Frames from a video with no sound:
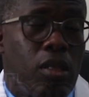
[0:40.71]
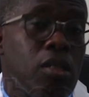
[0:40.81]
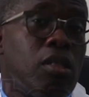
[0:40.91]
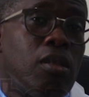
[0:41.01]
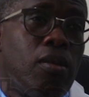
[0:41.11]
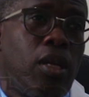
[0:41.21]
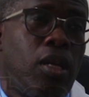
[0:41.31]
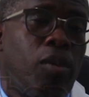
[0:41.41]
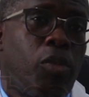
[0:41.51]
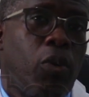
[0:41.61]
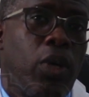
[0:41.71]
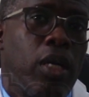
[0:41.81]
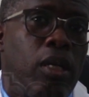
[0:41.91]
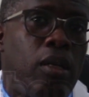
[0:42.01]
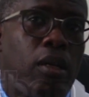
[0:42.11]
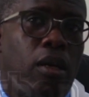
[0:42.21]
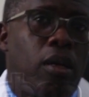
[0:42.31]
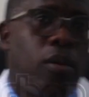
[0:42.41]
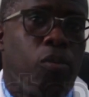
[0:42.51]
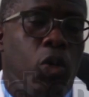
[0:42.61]
is still the number one
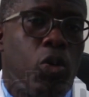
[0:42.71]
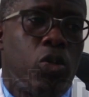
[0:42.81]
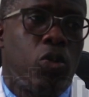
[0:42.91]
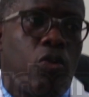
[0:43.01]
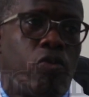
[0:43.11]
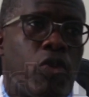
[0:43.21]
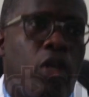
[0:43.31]
um, cause of